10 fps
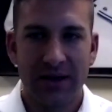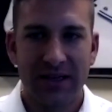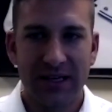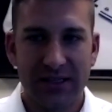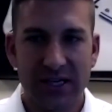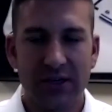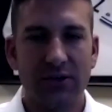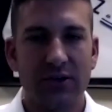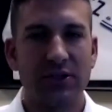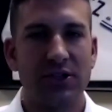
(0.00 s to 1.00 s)

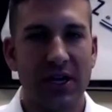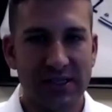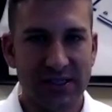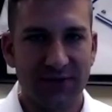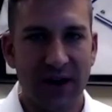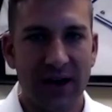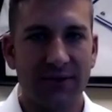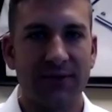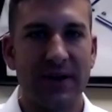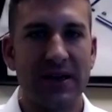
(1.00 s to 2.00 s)
continue to justify our
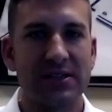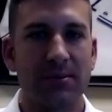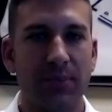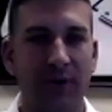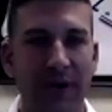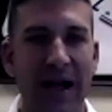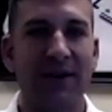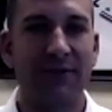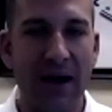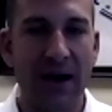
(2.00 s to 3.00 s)
fees and
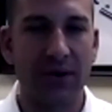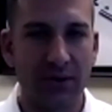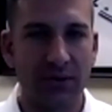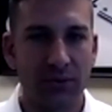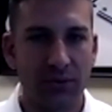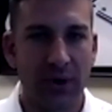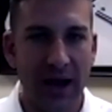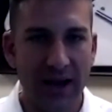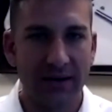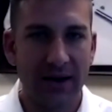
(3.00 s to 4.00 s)
provide value,
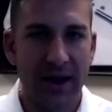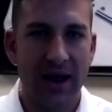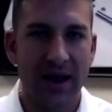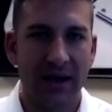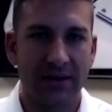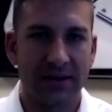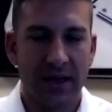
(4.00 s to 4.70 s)
right? And